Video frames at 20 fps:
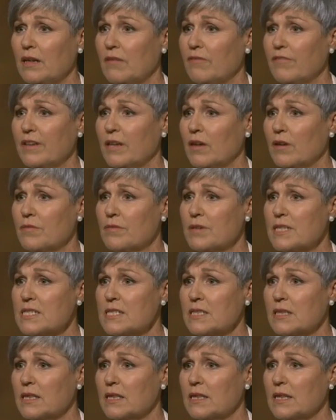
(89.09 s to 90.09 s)
and for no
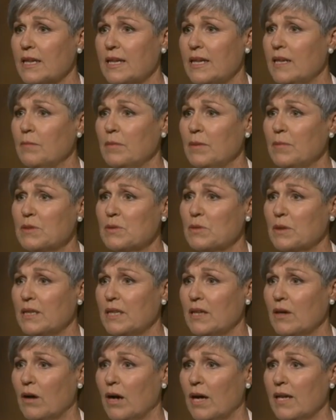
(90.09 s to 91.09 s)
reason they hit me between
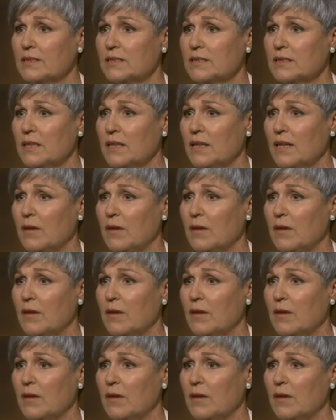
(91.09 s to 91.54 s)
the eyes.